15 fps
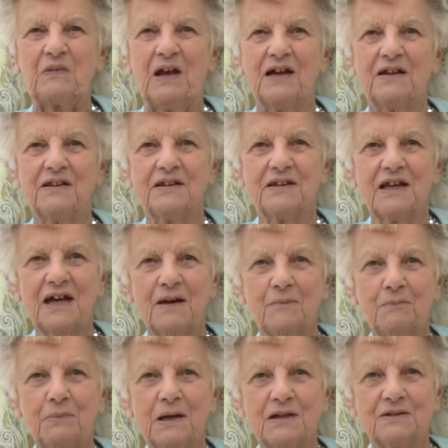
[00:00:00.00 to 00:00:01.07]
And that
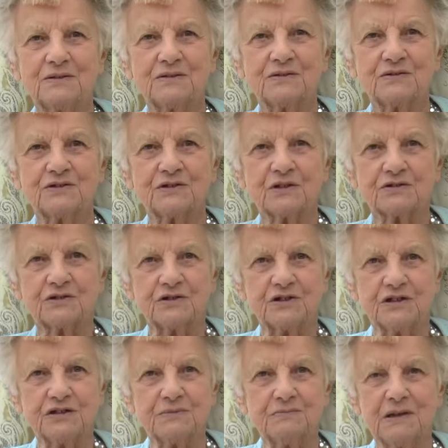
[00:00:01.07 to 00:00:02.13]
pound of sausages,